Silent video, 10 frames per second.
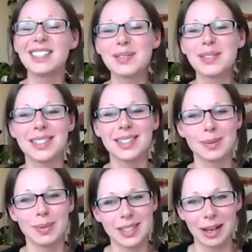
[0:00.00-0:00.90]
this was six
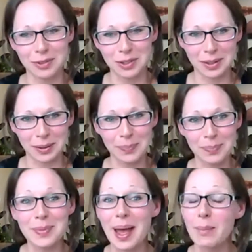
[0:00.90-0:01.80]
months after
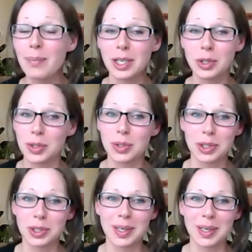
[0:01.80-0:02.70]
that major
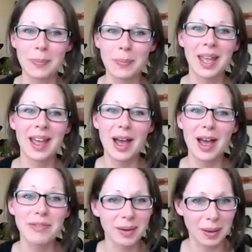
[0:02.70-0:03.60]
surgery,
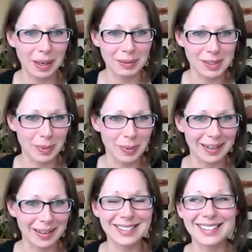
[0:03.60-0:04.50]
I found out I was
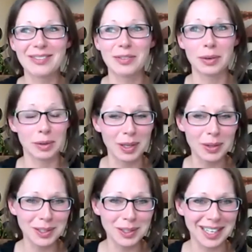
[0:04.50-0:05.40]
pregnant with my
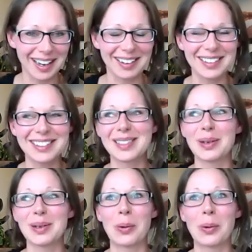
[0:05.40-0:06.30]
third child.
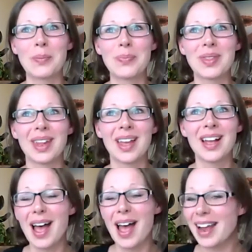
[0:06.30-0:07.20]
So
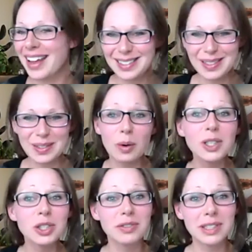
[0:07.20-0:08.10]
again, so
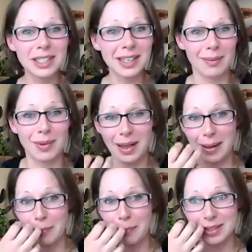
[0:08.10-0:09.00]
much fear coming
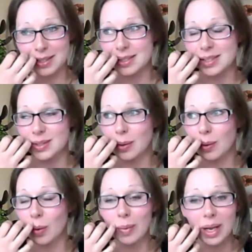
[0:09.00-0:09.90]
up and just,
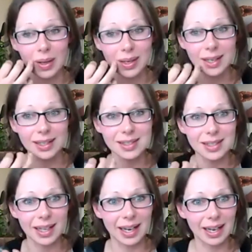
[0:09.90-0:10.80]
oh my goodness,
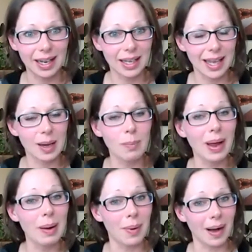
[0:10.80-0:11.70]
like, can
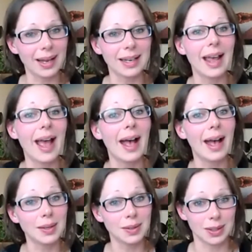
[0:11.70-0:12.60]
my body
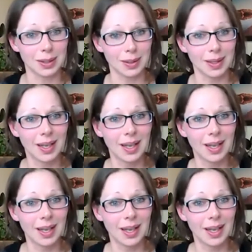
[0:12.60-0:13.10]
handle